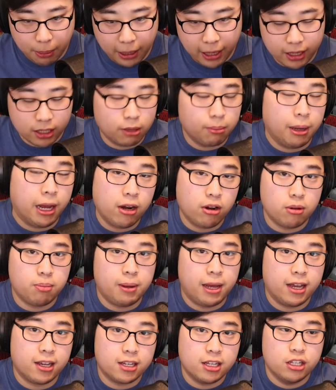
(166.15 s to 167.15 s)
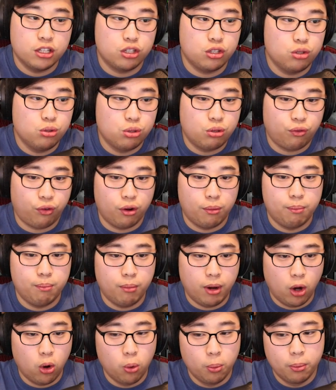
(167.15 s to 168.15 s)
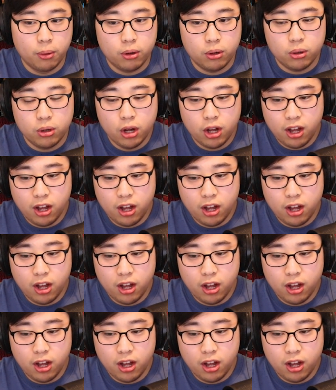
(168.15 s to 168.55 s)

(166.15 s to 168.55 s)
pack. The battery pack is used for mobile